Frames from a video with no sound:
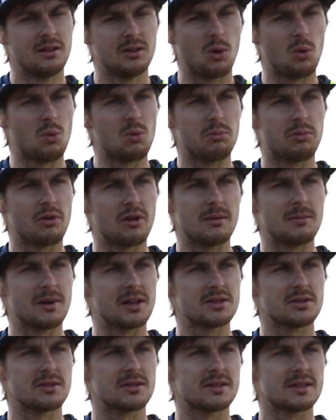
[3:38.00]
all pretty
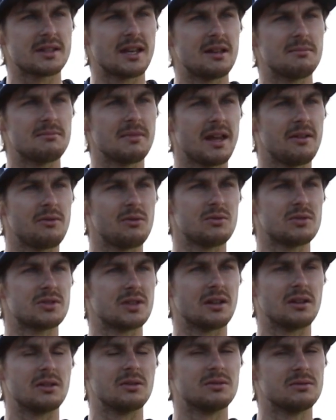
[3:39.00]
much on the same level.
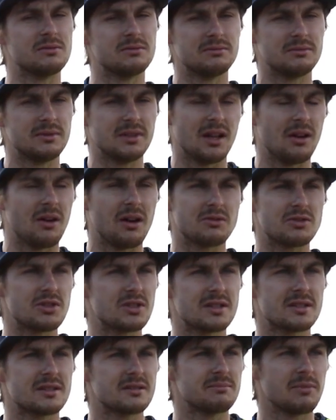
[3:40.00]
So
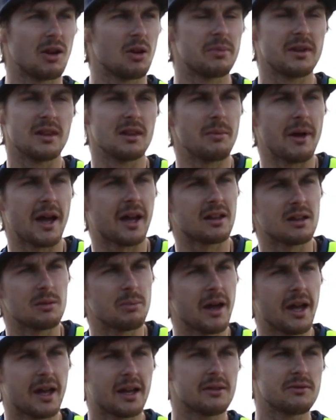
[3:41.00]
I'll be at the back of the
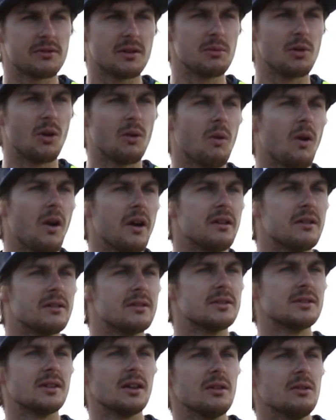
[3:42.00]
pack if I'm not right.
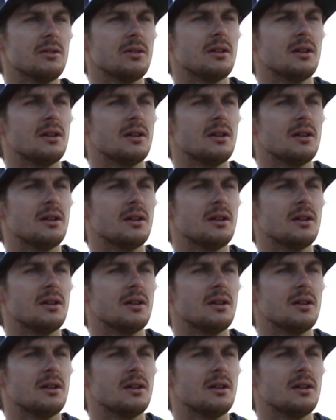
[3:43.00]
So.